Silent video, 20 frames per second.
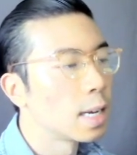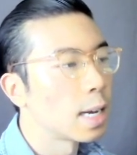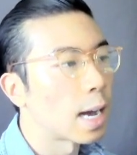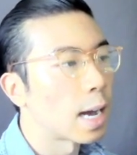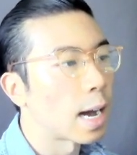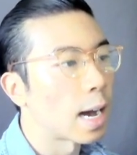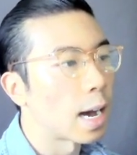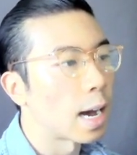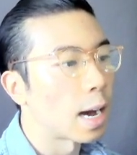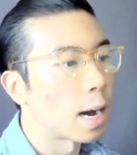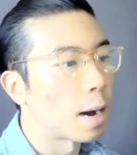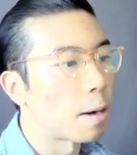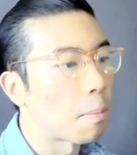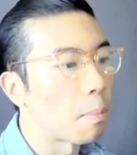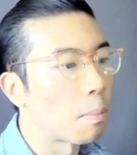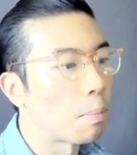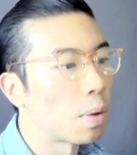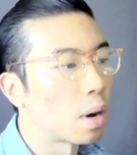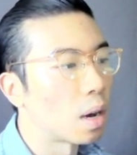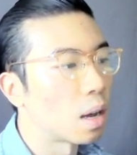
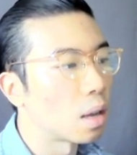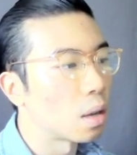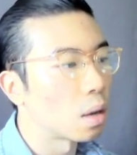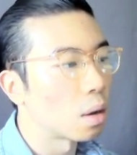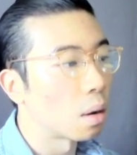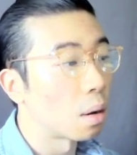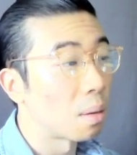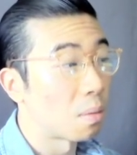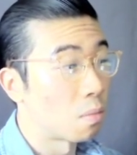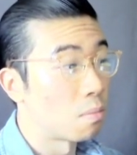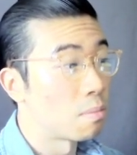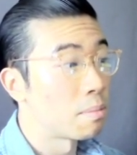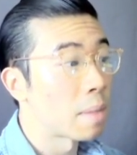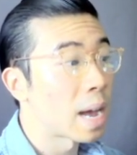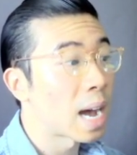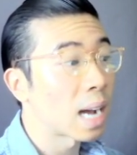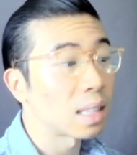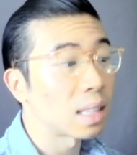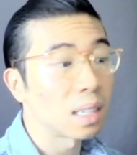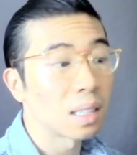But
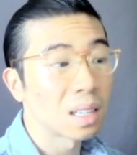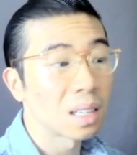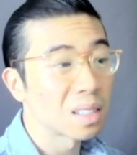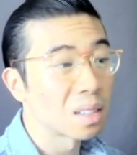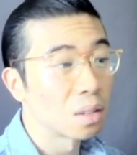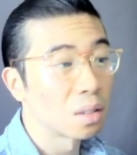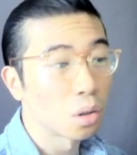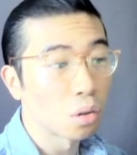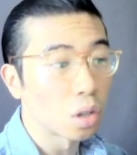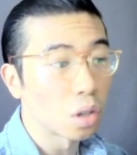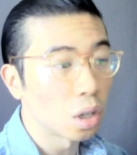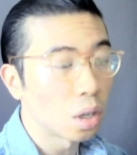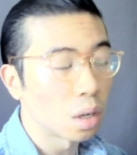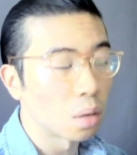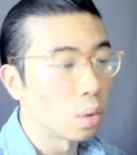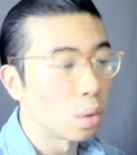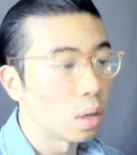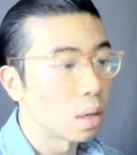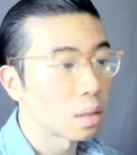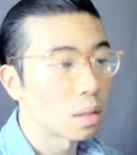MACD doesn't look
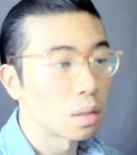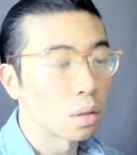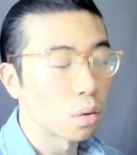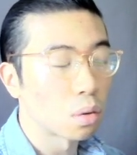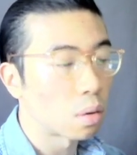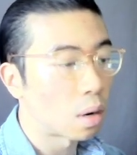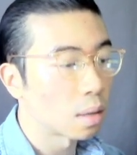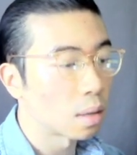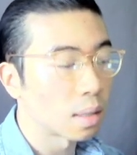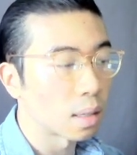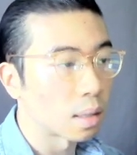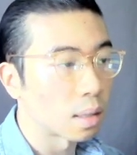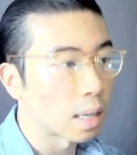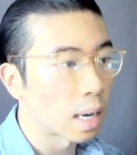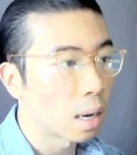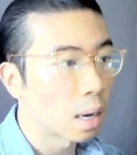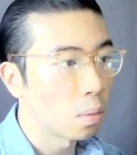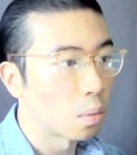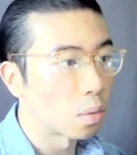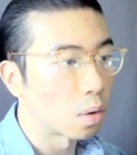good. We are still crossing
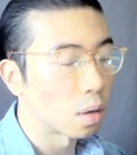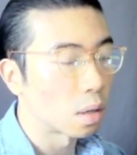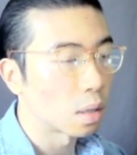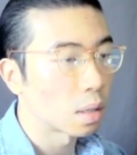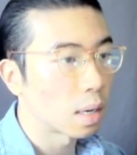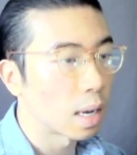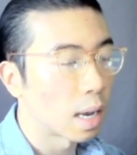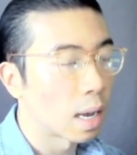downward.